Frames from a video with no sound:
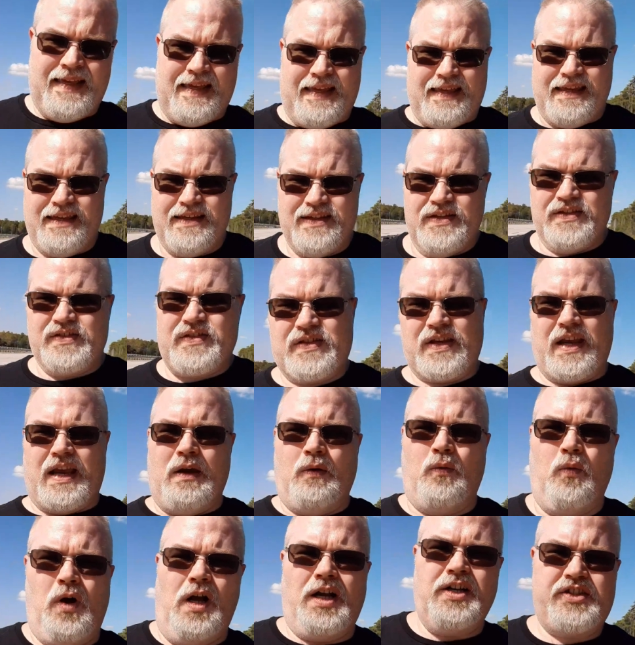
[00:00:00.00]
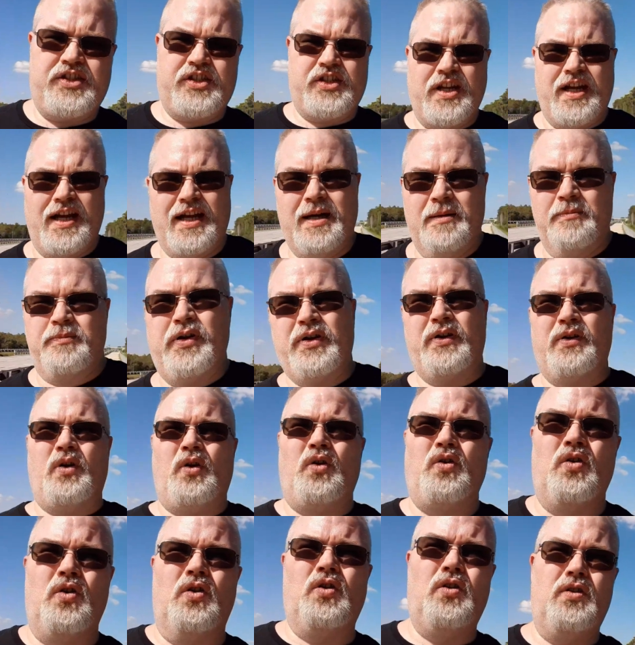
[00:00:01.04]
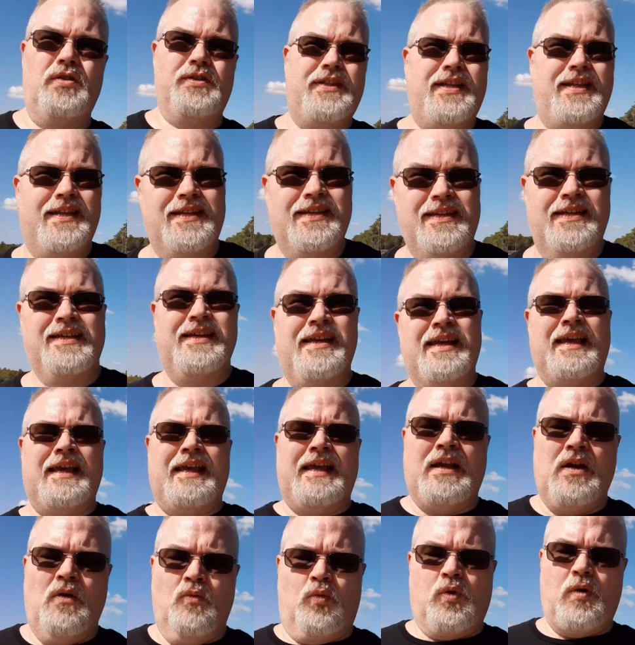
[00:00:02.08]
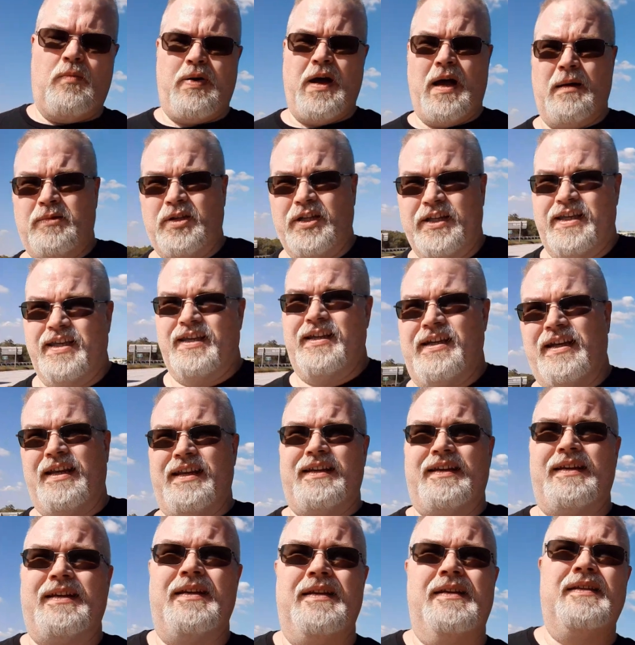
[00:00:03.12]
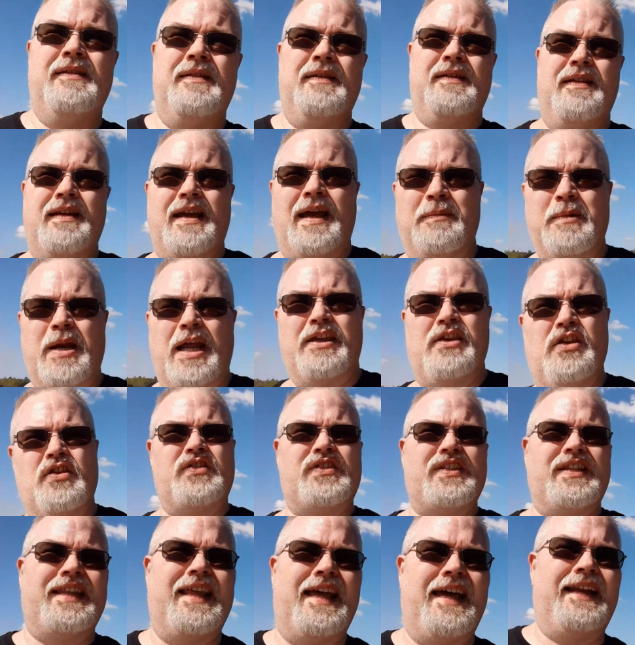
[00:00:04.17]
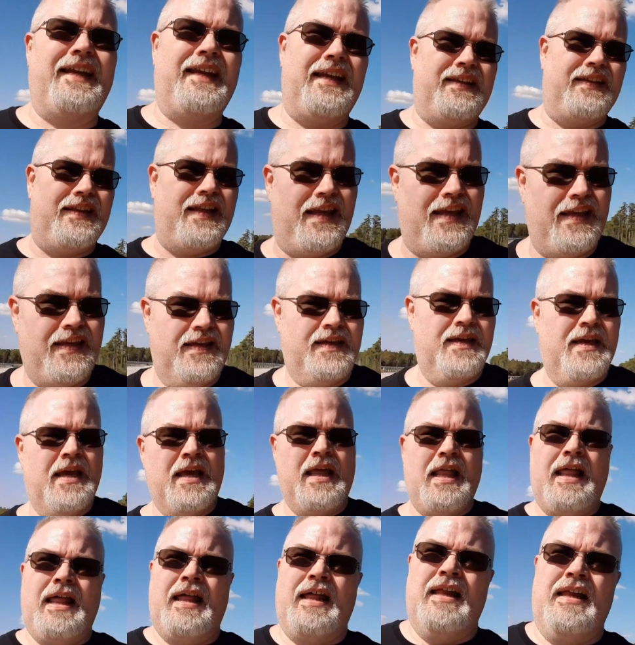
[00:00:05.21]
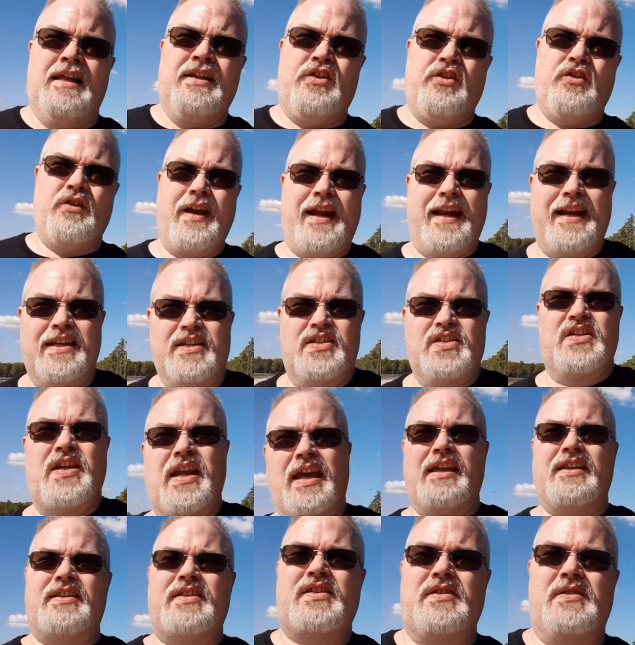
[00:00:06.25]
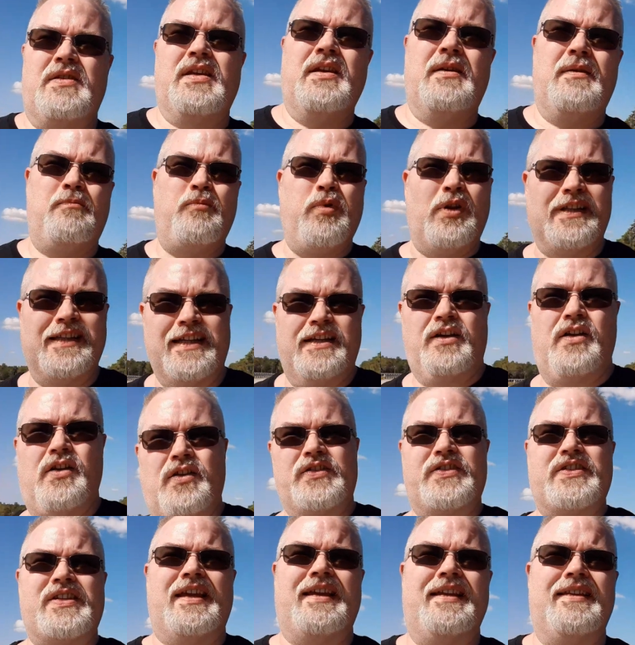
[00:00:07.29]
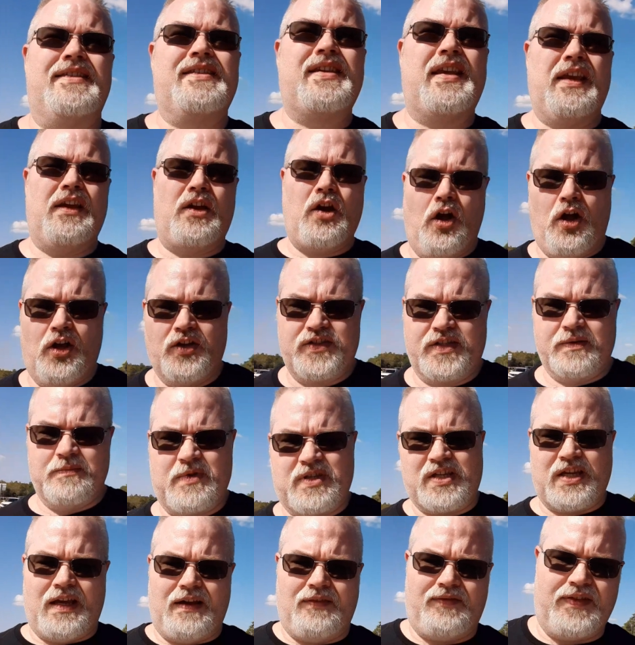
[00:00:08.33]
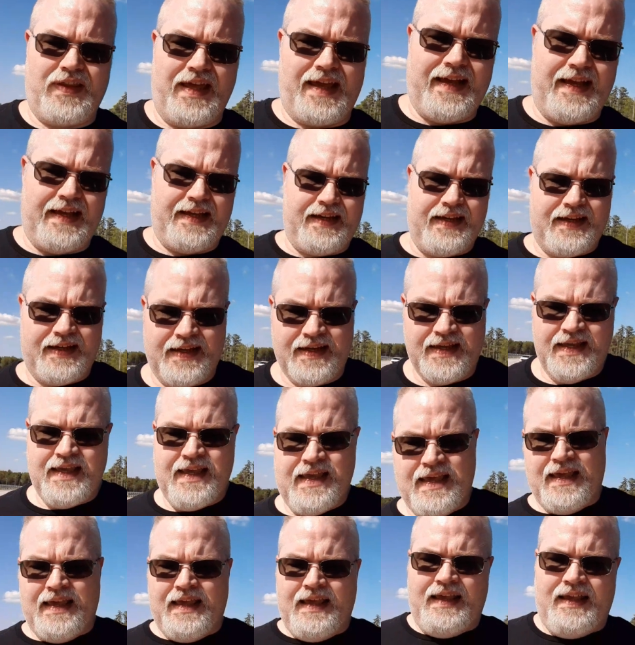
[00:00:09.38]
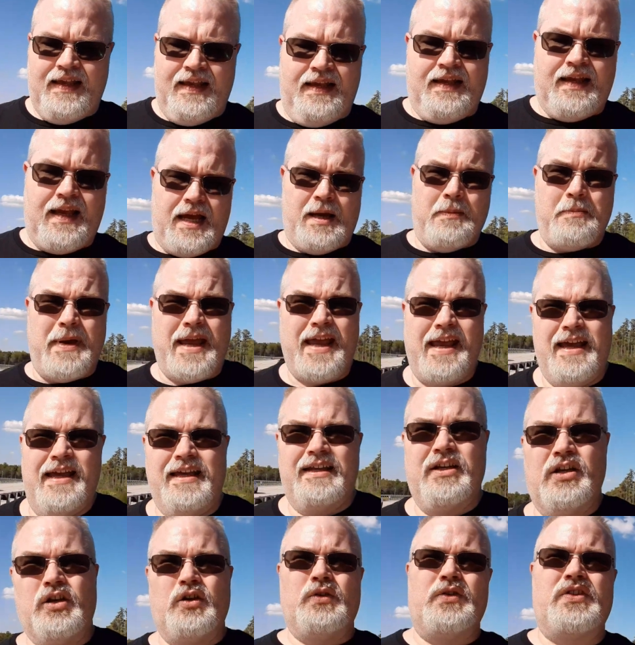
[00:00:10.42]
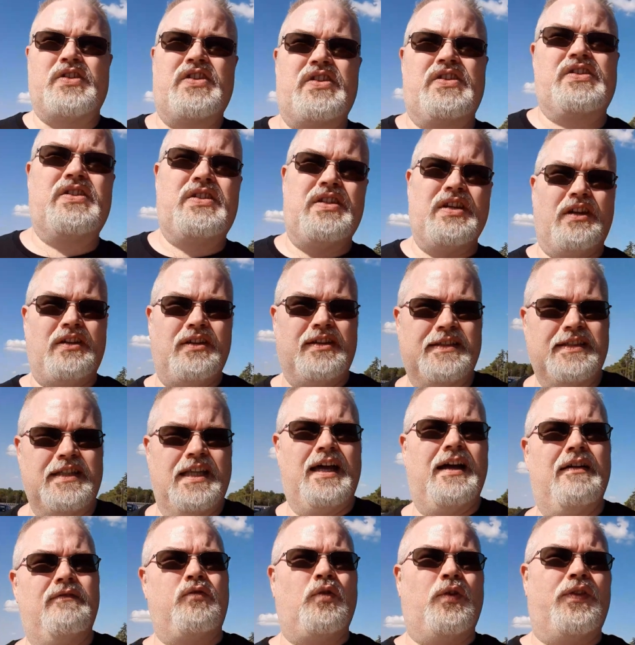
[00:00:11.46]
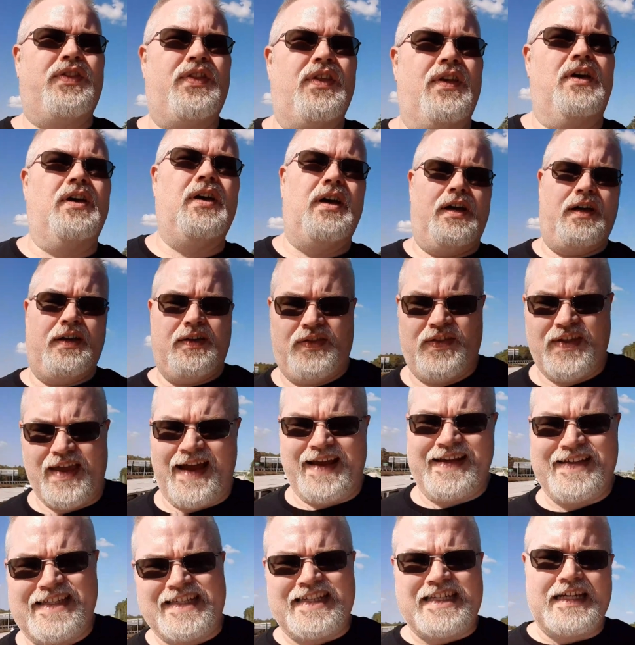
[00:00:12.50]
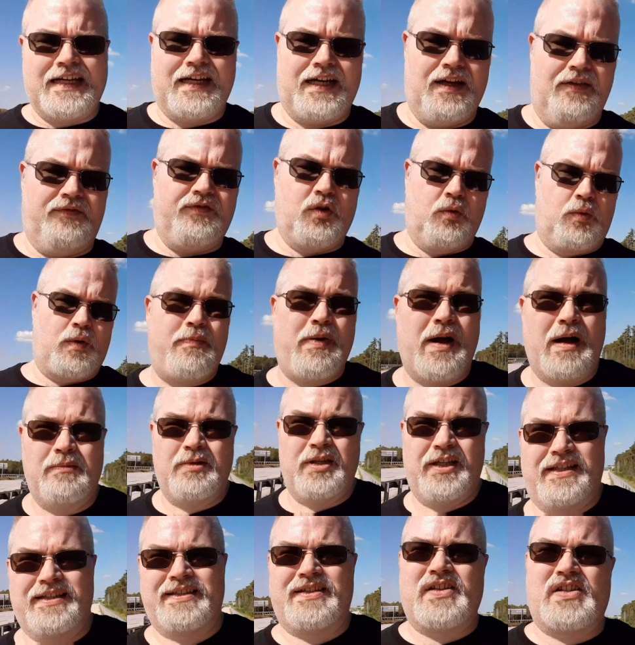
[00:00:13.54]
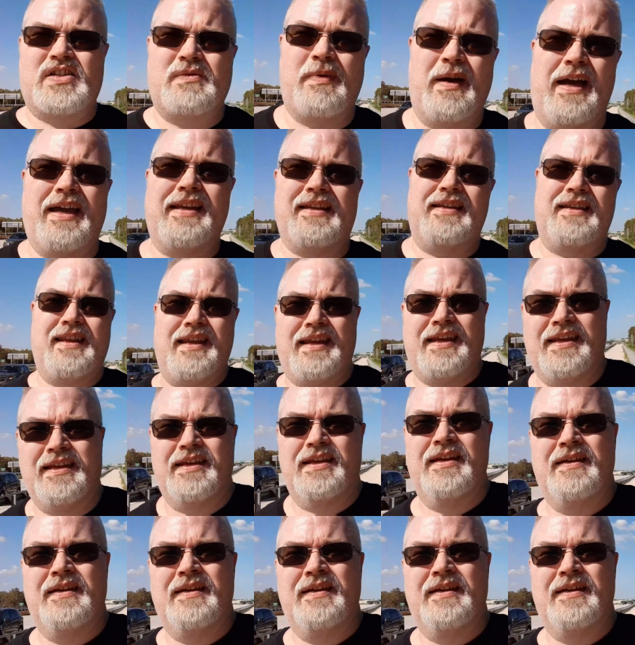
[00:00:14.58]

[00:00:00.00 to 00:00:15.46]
he is a washed up old Republican. I'm not using that in the United States political sense. He calls himself that a man who is still in love with the, the idea of the Republic despite the,